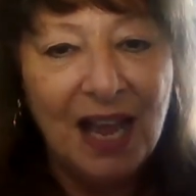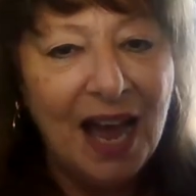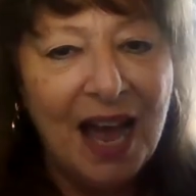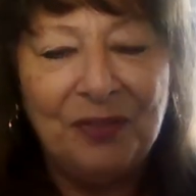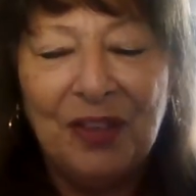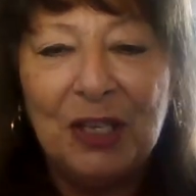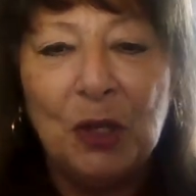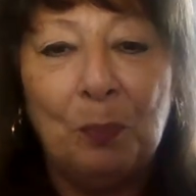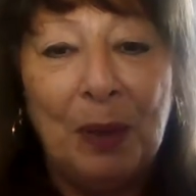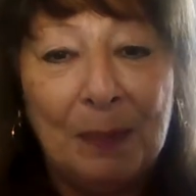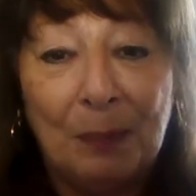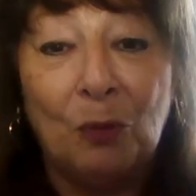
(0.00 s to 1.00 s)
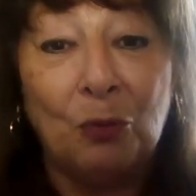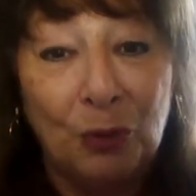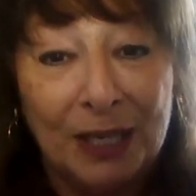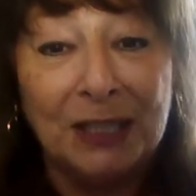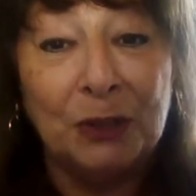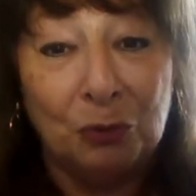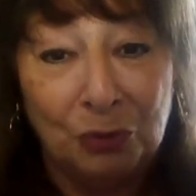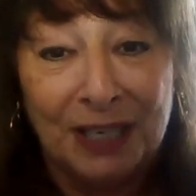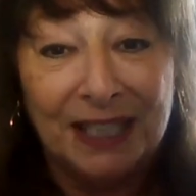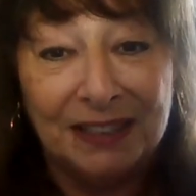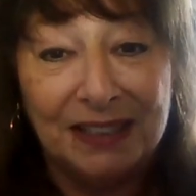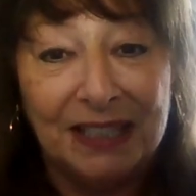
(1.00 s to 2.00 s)
I think you people really,
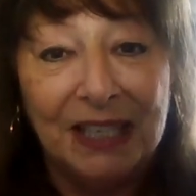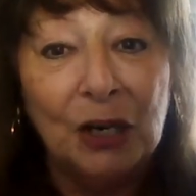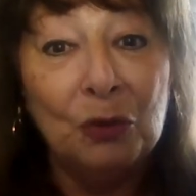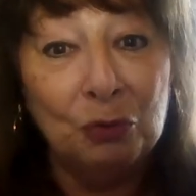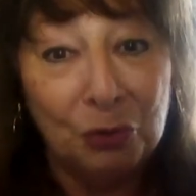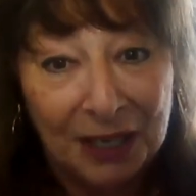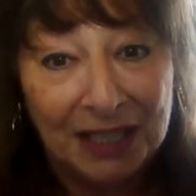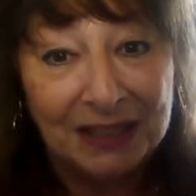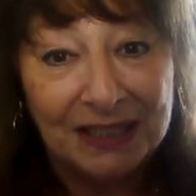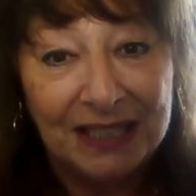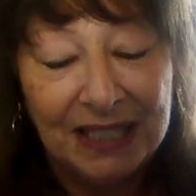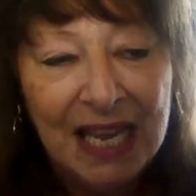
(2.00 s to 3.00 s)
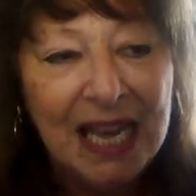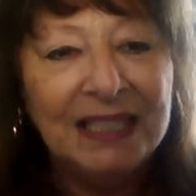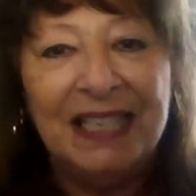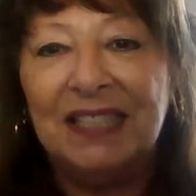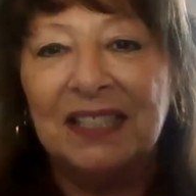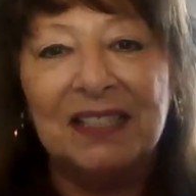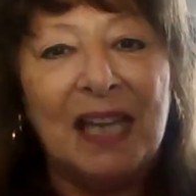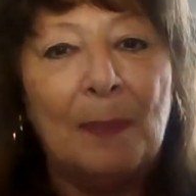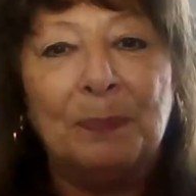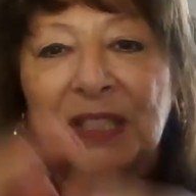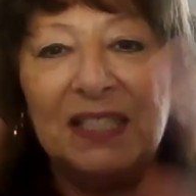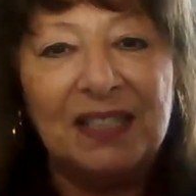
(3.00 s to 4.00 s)
really, really need to stop
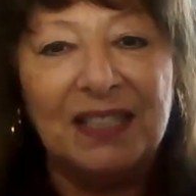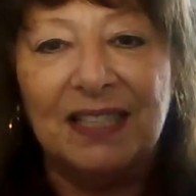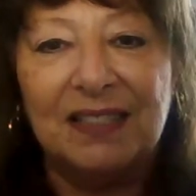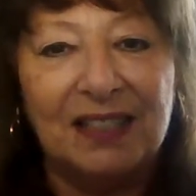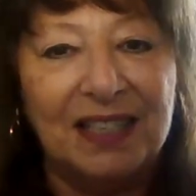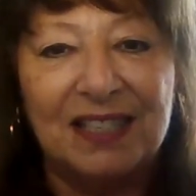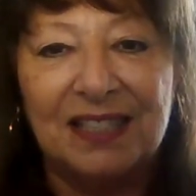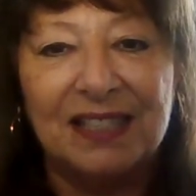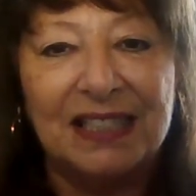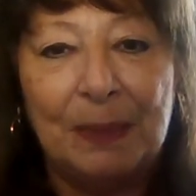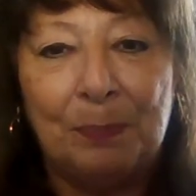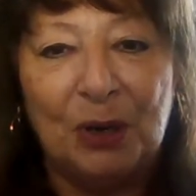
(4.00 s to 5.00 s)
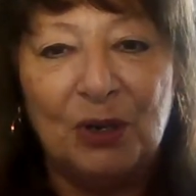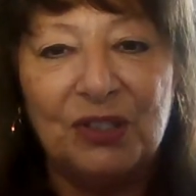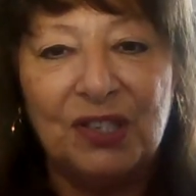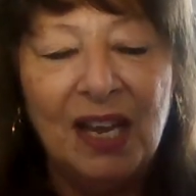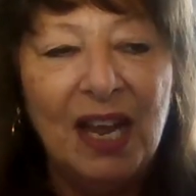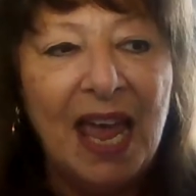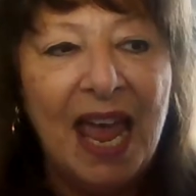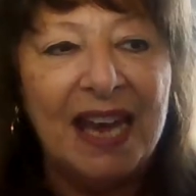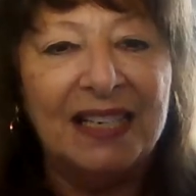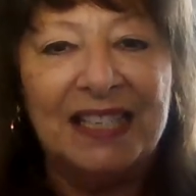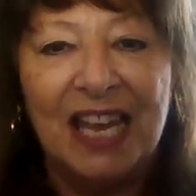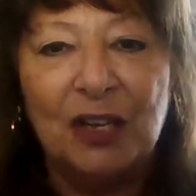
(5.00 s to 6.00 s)
listening to these sleepers
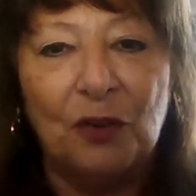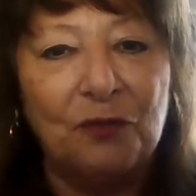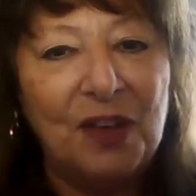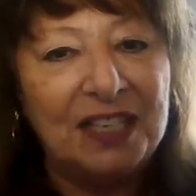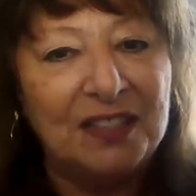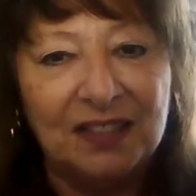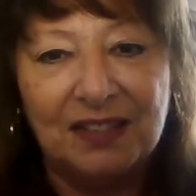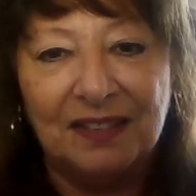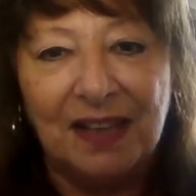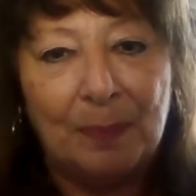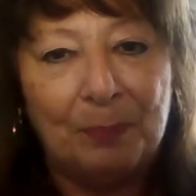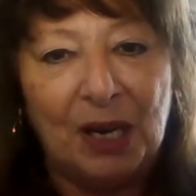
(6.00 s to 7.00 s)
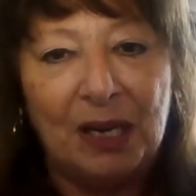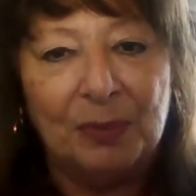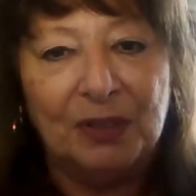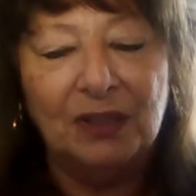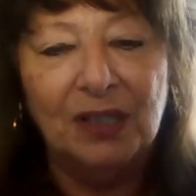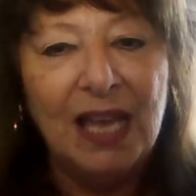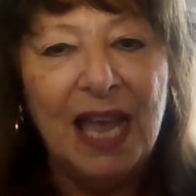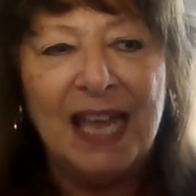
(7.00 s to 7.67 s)
and get your faces in that Bible.